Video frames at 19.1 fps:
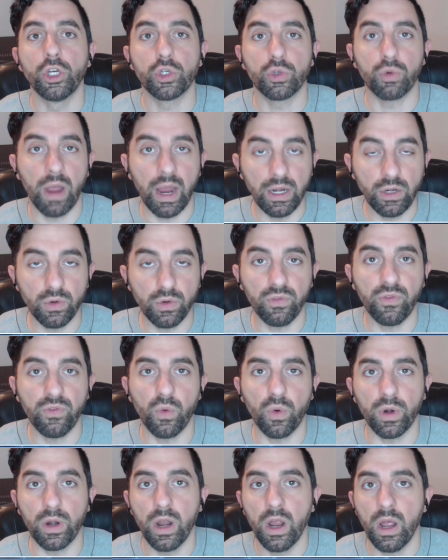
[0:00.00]
trying to
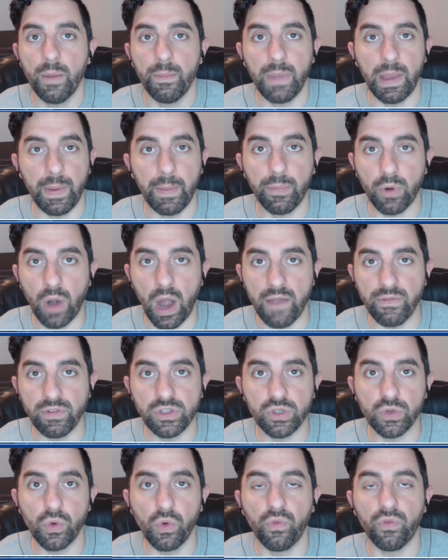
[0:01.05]
afford maybe private
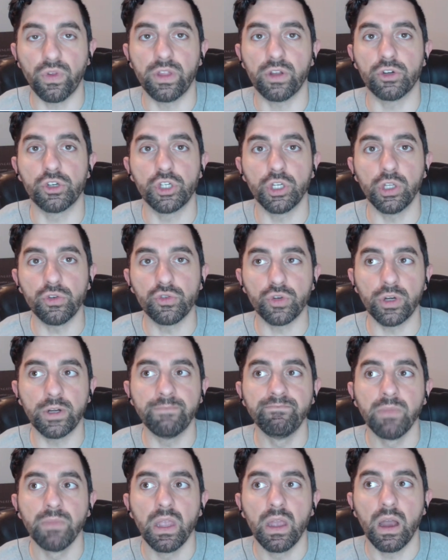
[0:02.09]
school for their
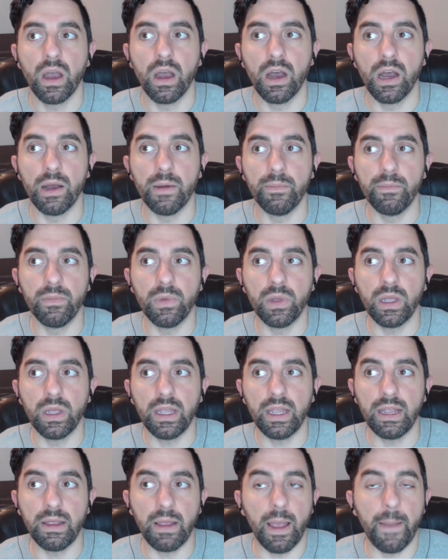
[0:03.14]
children,
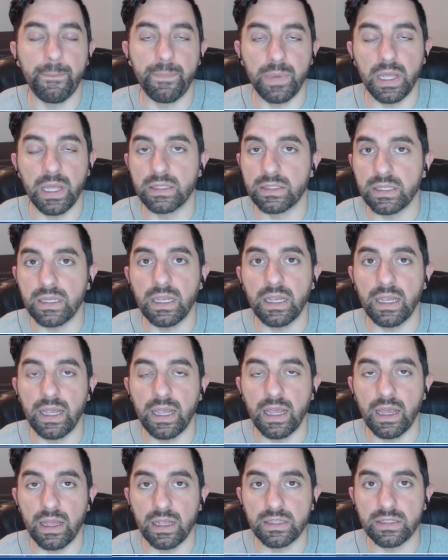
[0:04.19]

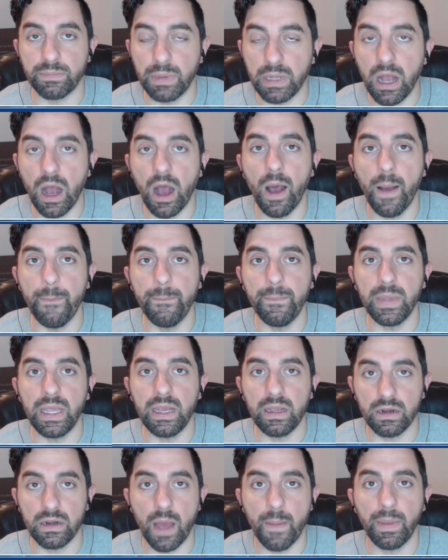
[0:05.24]
it's become
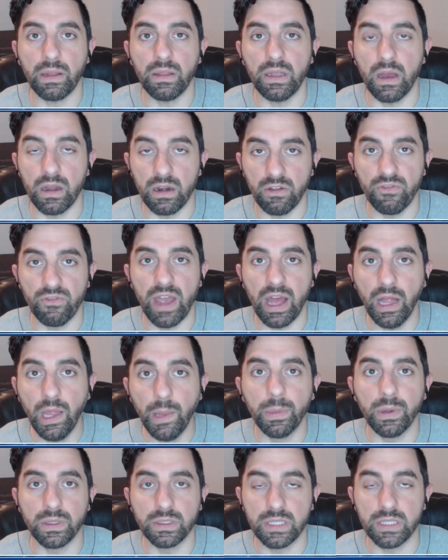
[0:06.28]
economically
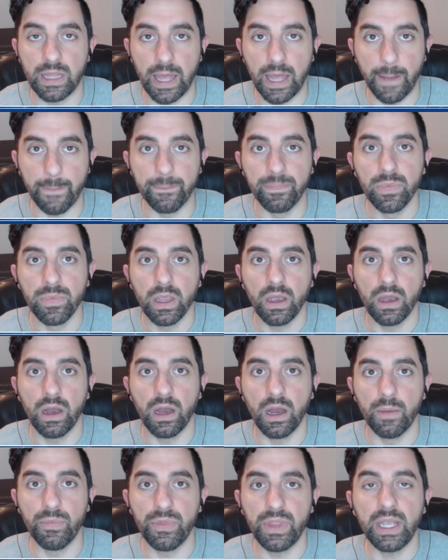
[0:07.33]
unavailable to them.
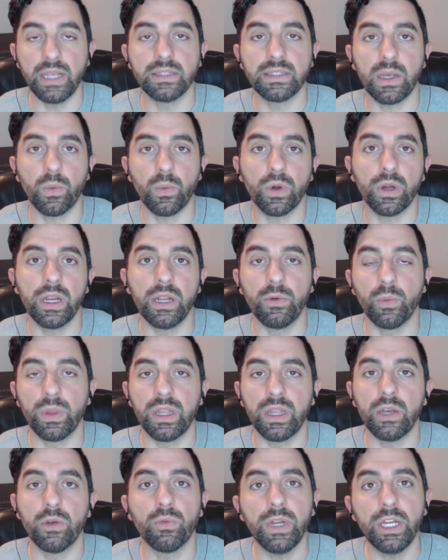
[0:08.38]
Things that were
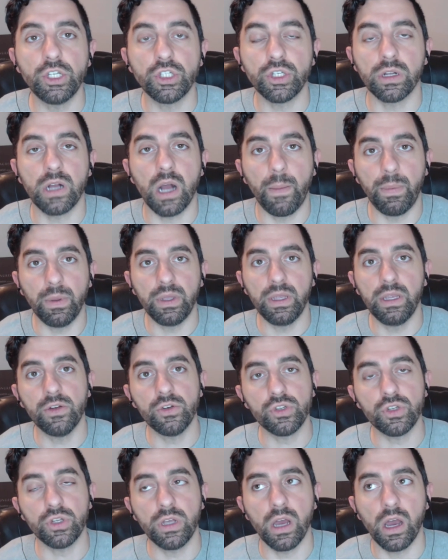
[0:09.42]
within reach a couple of
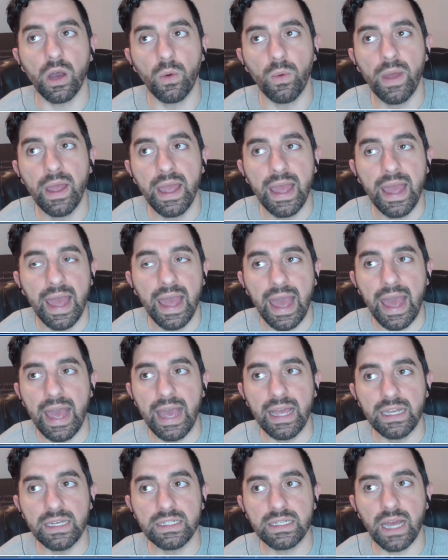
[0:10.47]
years ago.
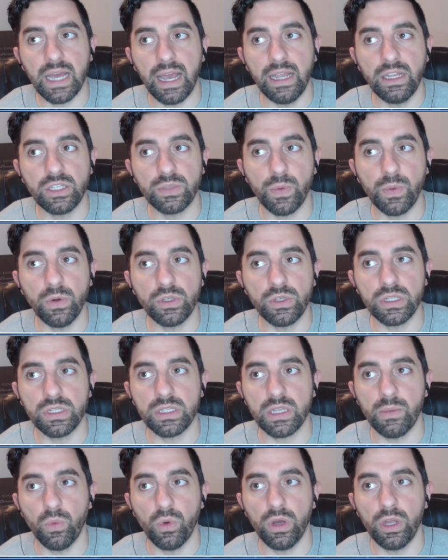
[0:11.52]
And I spoke to
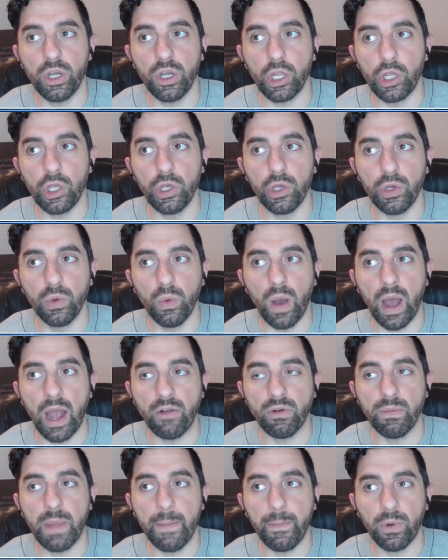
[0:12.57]
someone who I
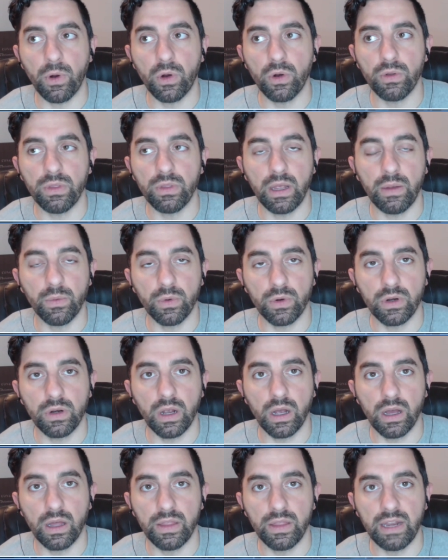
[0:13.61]
remember they
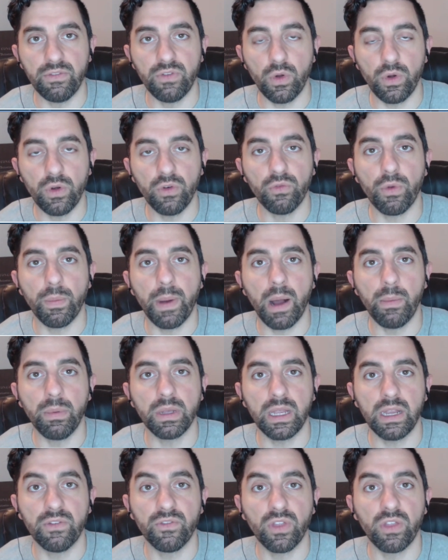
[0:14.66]
had voted
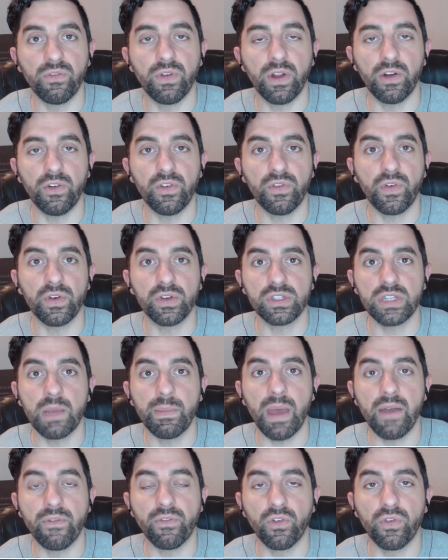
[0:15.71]
Republican for the very first
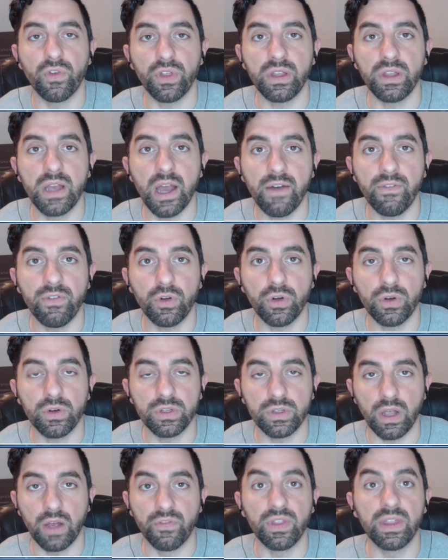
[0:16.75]
time ever for the
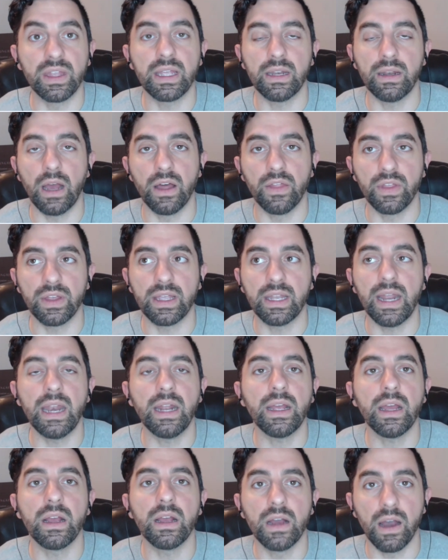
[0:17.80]
governor for the
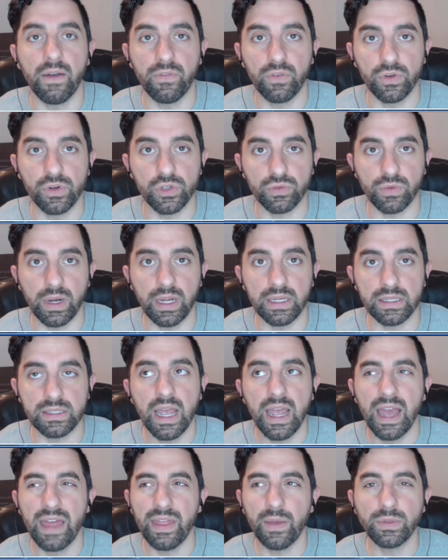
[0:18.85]
Connecticut governor's race.
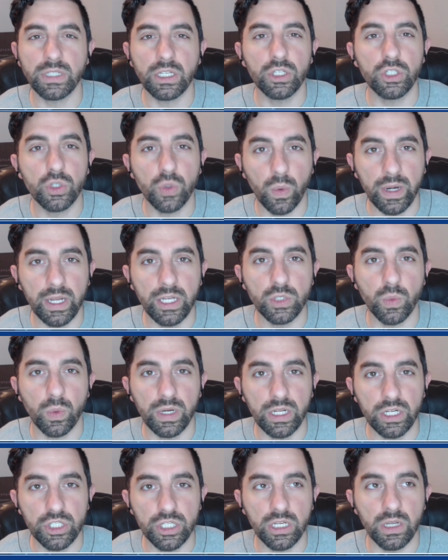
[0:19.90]
And that was like in
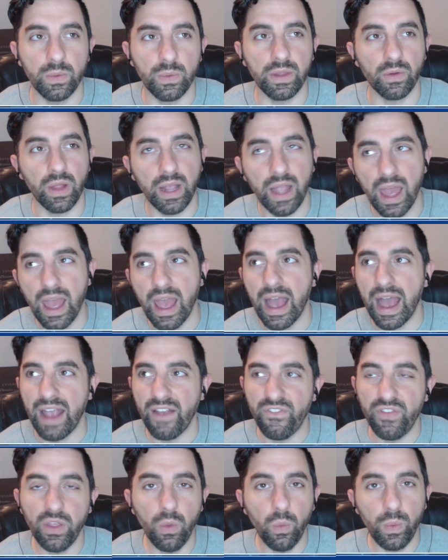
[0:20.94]
2022, and they were like, I
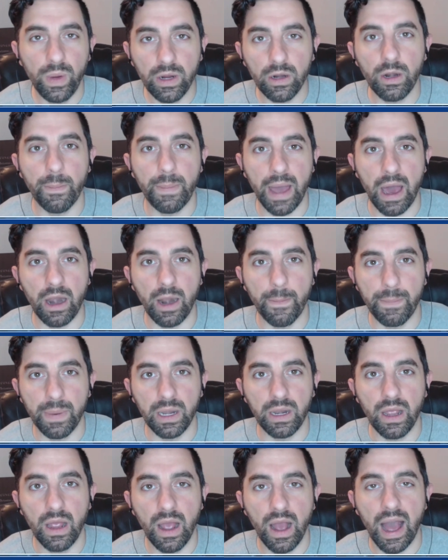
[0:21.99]
feel weird about it,
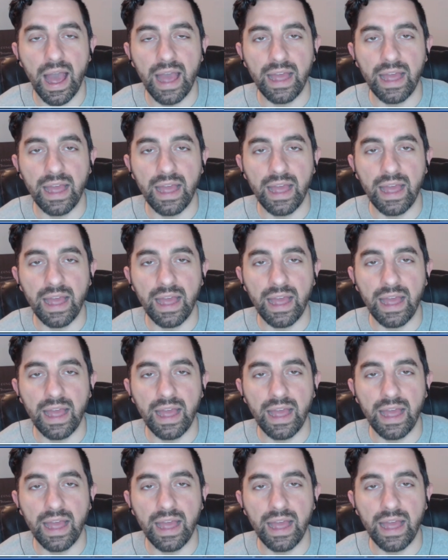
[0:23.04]
but